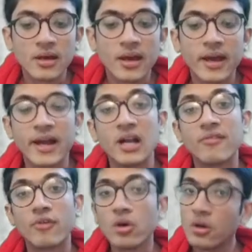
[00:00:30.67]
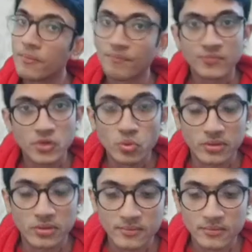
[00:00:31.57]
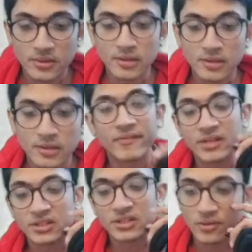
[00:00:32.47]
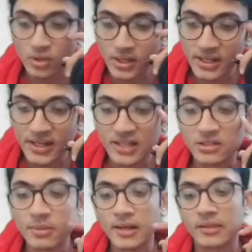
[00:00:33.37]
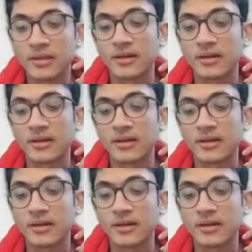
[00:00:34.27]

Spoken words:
held for use. This is your definition of your intangible asset.